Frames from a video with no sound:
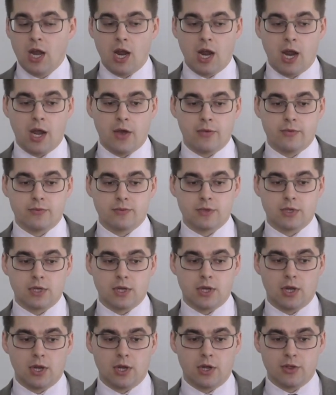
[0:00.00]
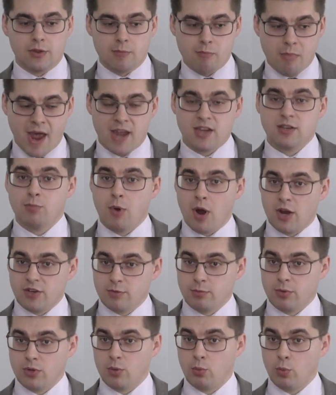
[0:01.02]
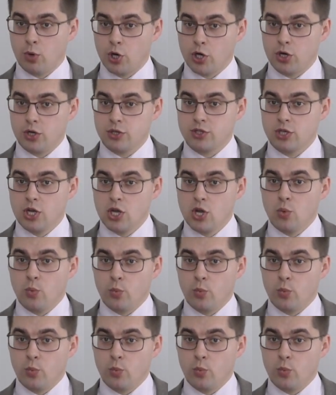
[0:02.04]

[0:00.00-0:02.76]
and uh, in the best possible of worlds,